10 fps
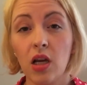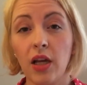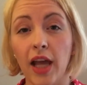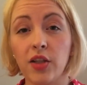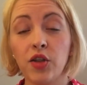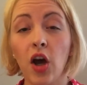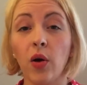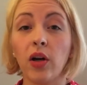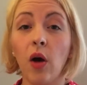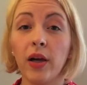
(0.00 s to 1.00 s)
Okay, so
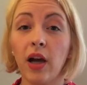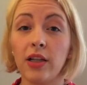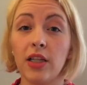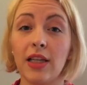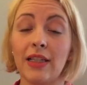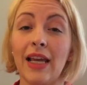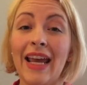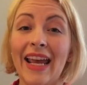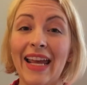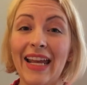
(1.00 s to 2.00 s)
going on to this
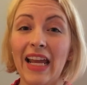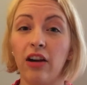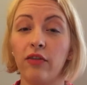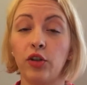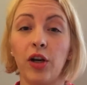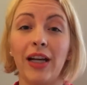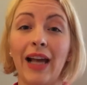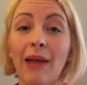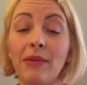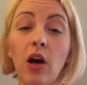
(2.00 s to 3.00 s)
HIIT interval training,
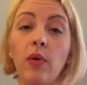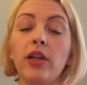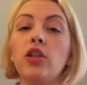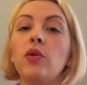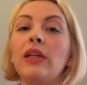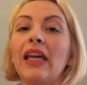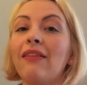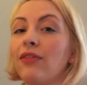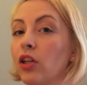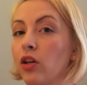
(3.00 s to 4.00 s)
I'm going to
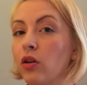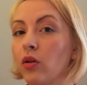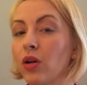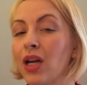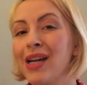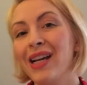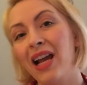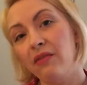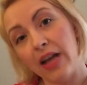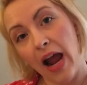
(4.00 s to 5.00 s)
give you
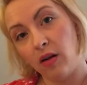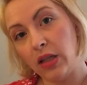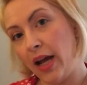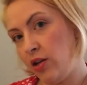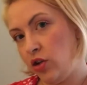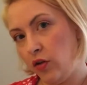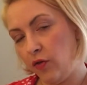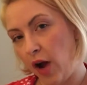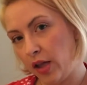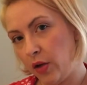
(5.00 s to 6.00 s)
kind of an outline to
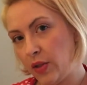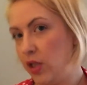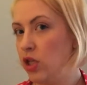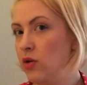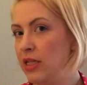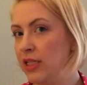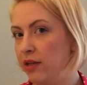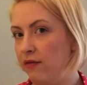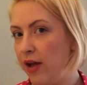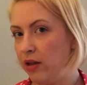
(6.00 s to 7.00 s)
follow so that you can
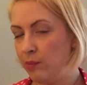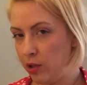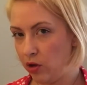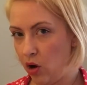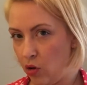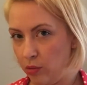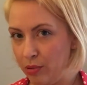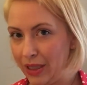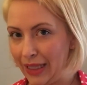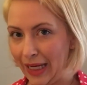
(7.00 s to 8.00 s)
develop your own
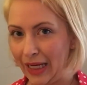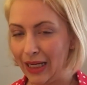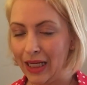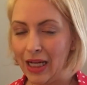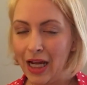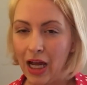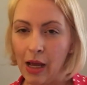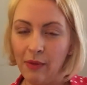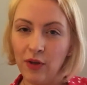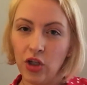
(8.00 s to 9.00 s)
plan.
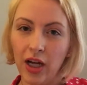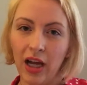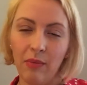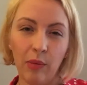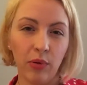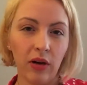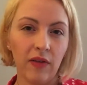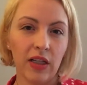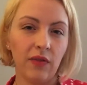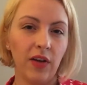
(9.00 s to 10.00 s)
If you check out my
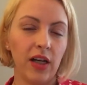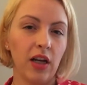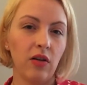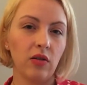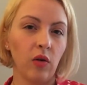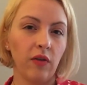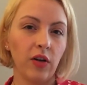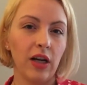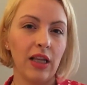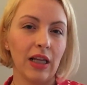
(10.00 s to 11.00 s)
previous videos or if
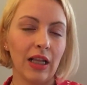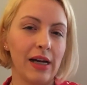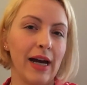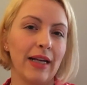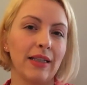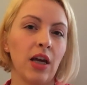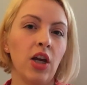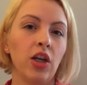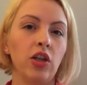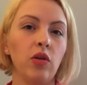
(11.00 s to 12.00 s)
you're in the class,
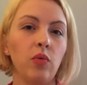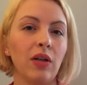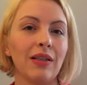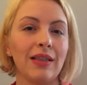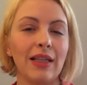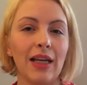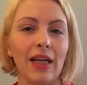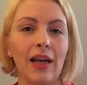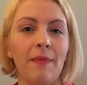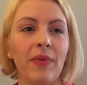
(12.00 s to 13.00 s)
you will
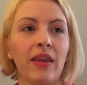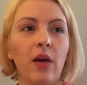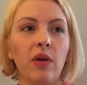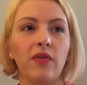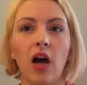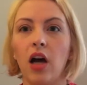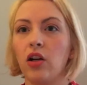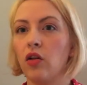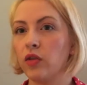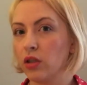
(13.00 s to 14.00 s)
see that we've gone
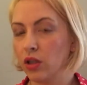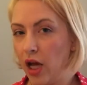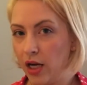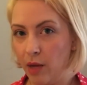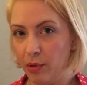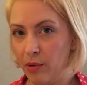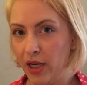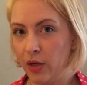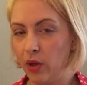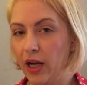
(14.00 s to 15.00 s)
over a lot of upper
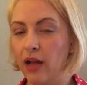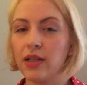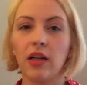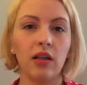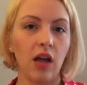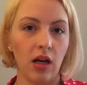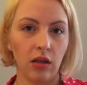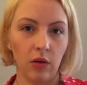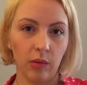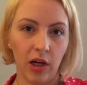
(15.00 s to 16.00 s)
body workouts and a lot of
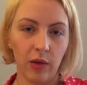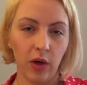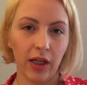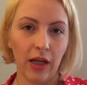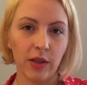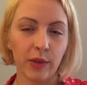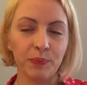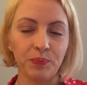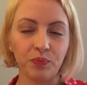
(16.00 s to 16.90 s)
lower body workouts.